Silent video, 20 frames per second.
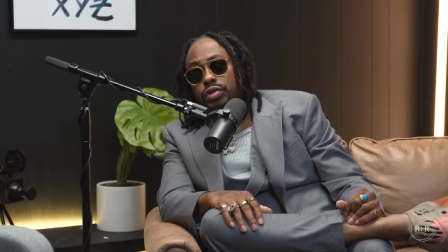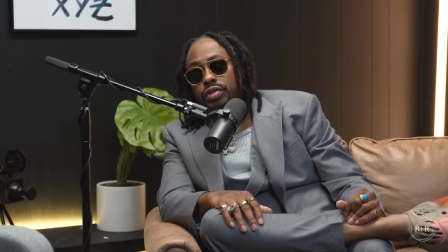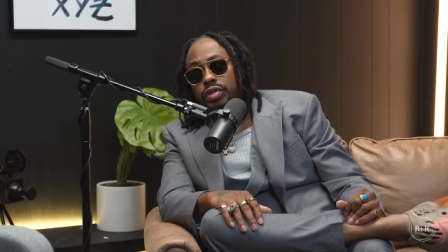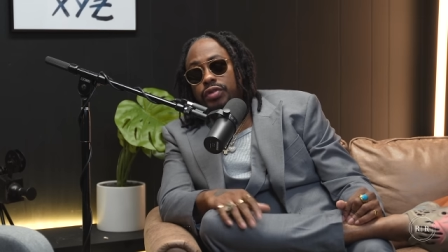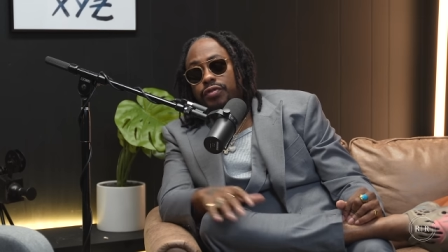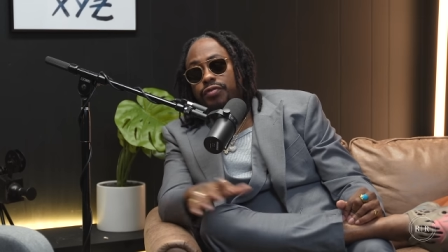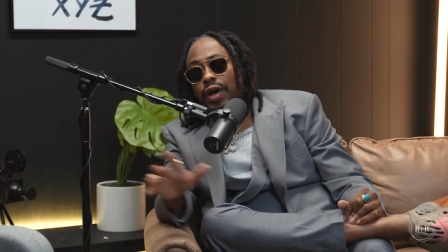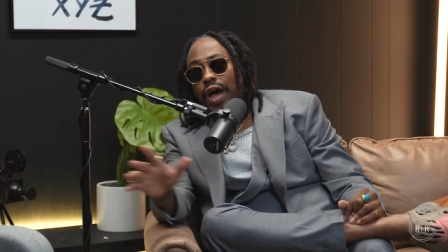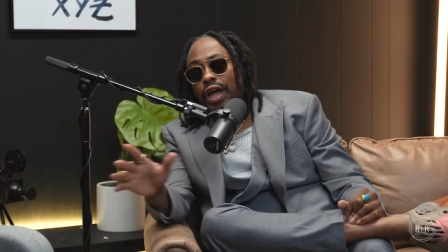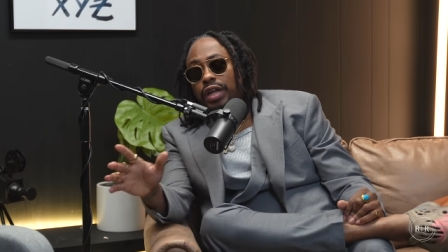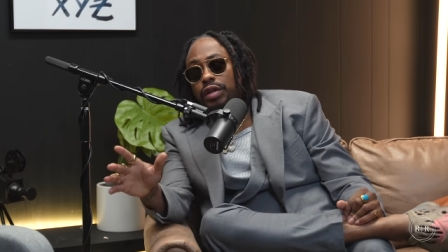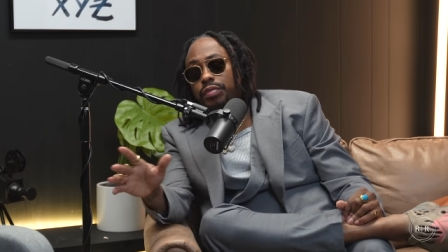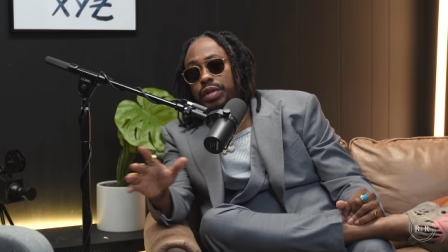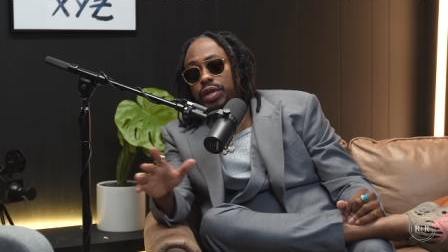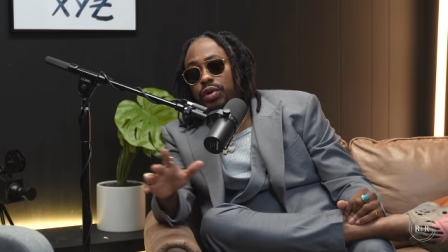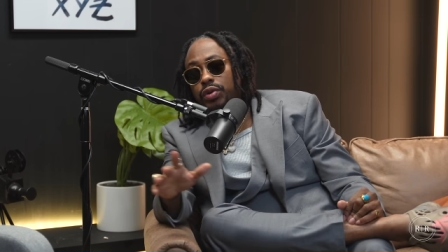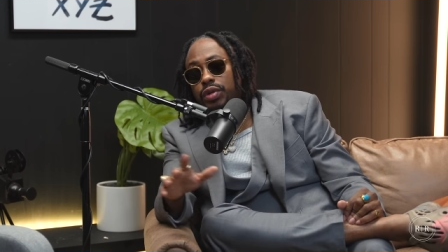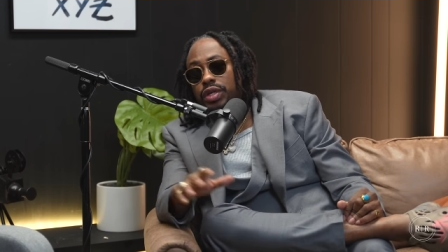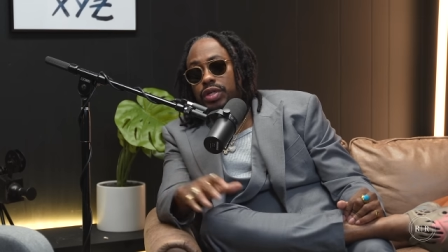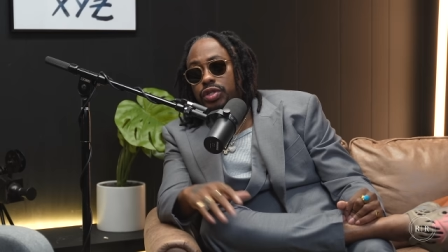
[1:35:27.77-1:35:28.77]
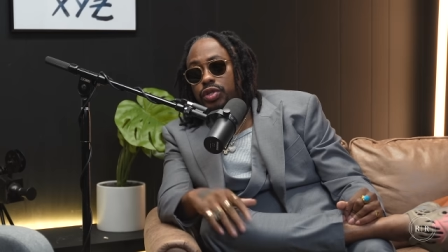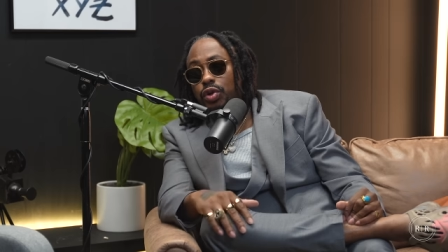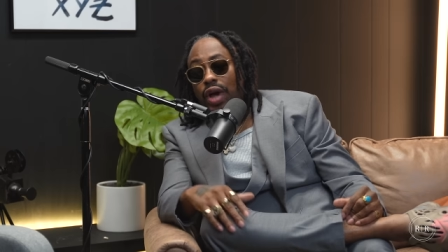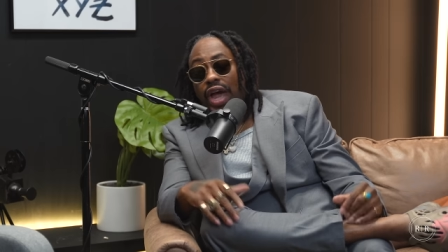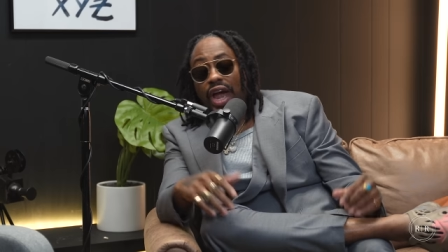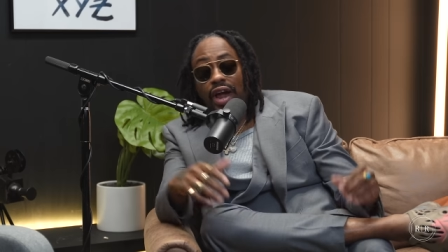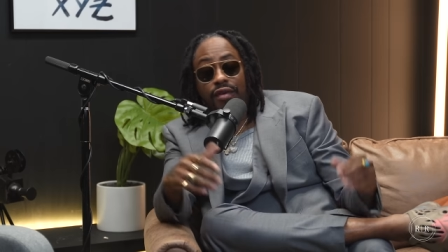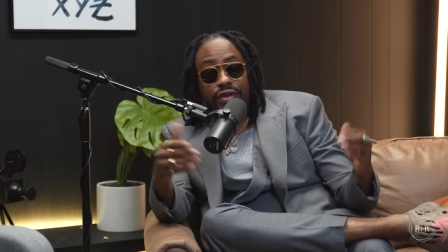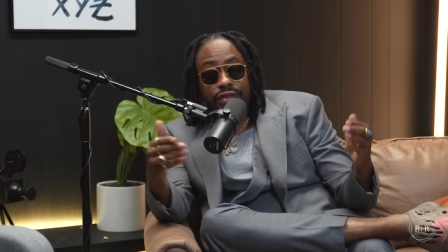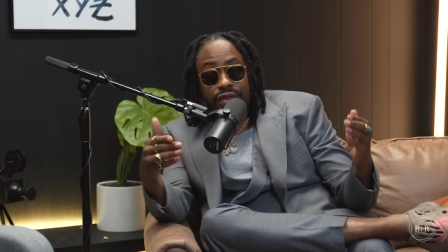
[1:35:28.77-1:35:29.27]
Just follow me on this. So
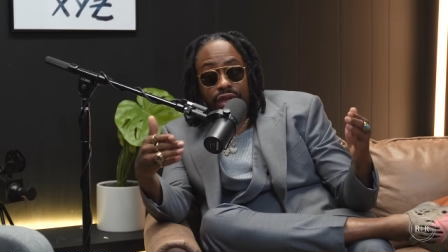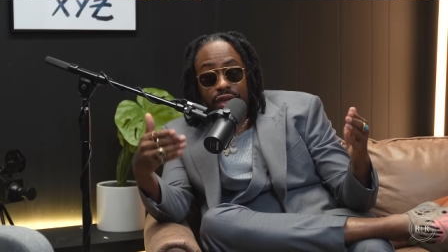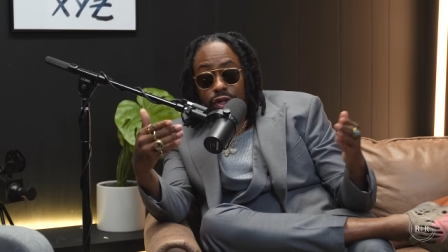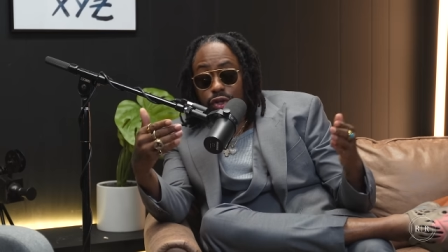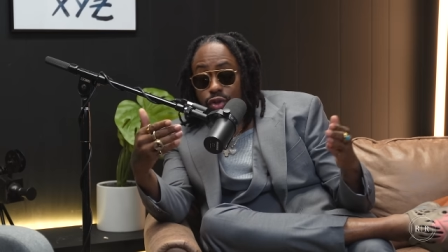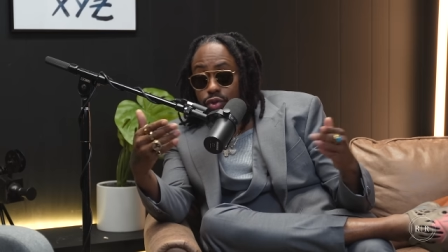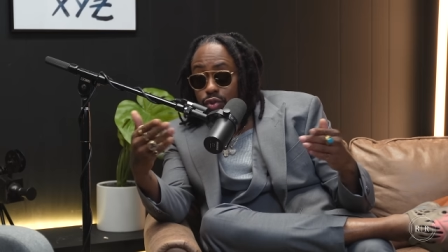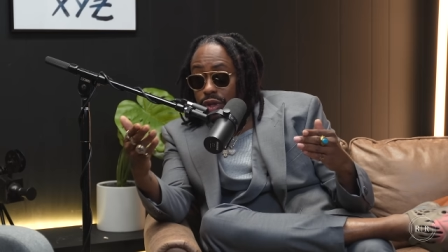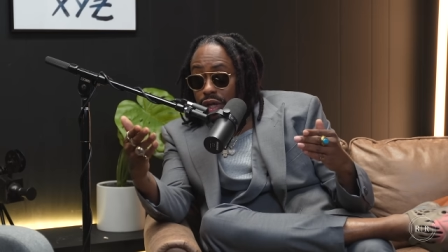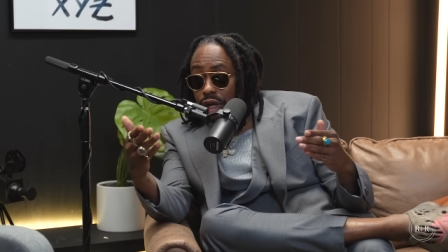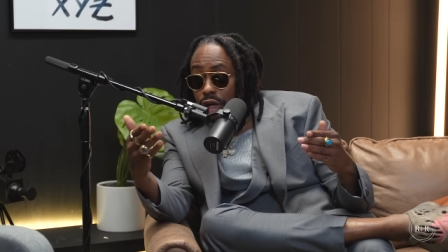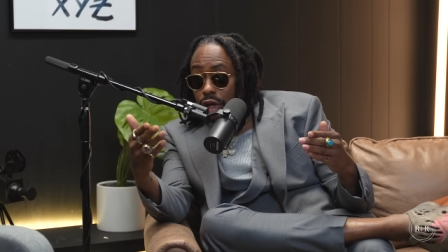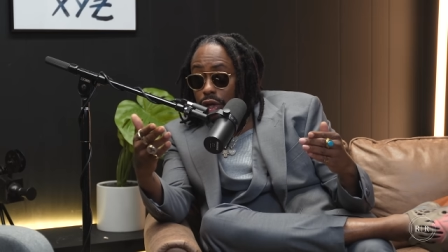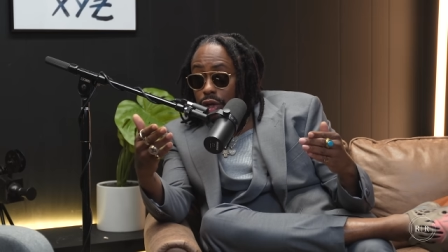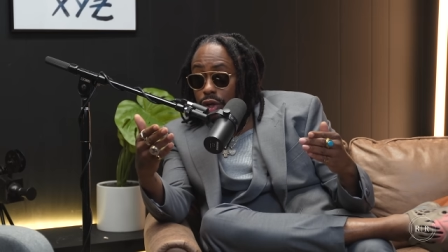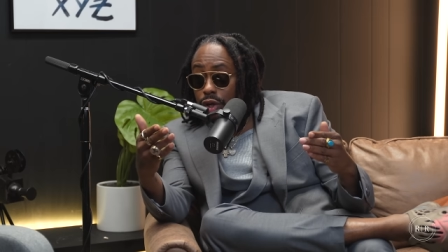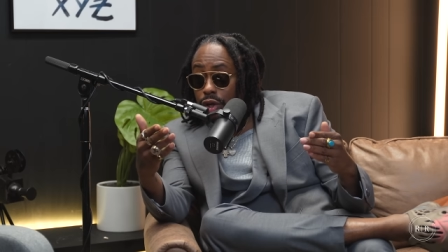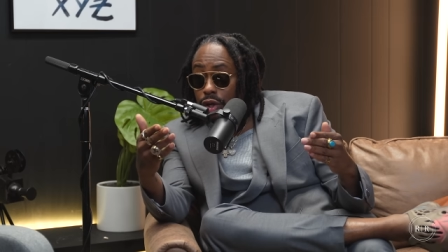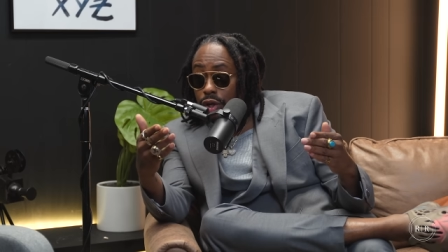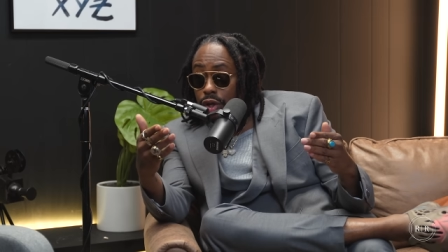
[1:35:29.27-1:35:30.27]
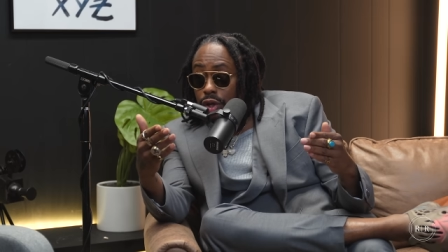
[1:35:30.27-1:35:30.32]
everything that you hear